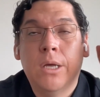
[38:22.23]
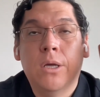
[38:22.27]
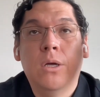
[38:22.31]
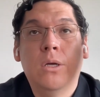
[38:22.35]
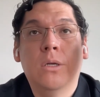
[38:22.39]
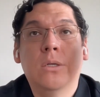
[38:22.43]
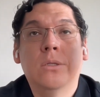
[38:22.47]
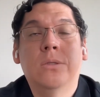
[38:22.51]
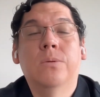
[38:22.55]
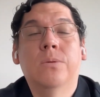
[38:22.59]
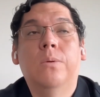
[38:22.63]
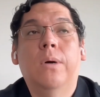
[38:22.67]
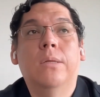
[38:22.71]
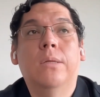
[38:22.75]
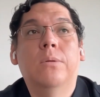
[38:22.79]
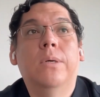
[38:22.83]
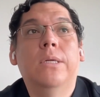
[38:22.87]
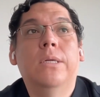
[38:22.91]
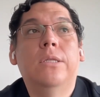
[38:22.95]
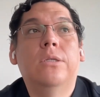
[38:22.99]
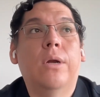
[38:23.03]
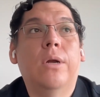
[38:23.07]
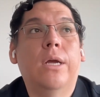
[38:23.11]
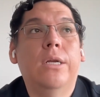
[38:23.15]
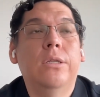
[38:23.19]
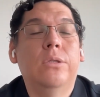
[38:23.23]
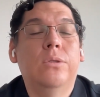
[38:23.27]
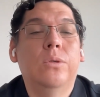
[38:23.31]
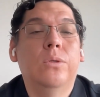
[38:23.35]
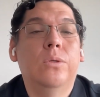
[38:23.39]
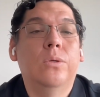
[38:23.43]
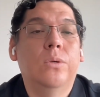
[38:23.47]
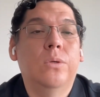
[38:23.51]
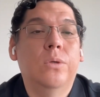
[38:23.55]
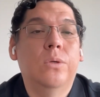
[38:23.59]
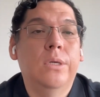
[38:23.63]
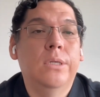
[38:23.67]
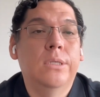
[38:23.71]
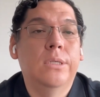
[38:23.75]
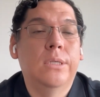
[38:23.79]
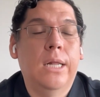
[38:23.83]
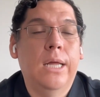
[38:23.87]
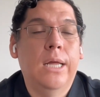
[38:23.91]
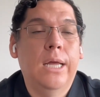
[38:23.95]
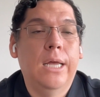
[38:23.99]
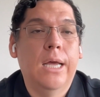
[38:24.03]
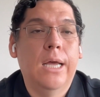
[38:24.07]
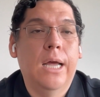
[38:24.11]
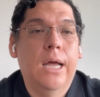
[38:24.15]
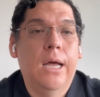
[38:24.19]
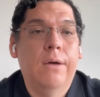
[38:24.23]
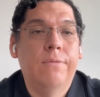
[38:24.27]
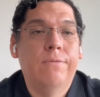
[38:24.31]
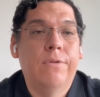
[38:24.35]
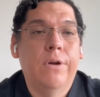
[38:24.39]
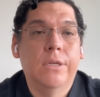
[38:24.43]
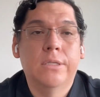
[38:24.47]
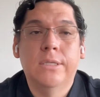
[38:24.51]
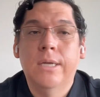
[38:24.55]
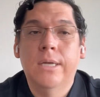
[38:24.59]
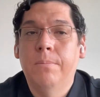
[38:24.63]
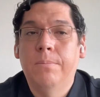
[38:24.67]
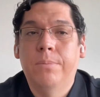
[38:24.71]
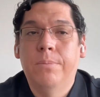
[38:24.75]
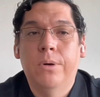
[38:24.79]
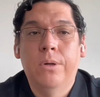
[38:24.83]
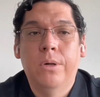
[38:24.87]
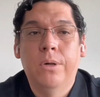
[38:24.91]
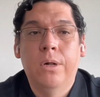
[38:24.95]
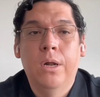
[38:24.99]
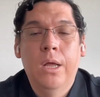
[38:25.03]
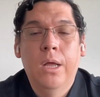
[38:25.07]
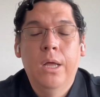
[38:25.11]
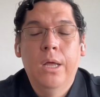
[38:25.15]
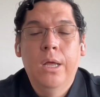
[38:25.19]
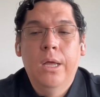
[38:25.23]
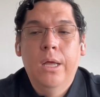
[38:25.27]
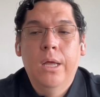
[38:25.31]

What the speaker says: because what we try to do is like, for example,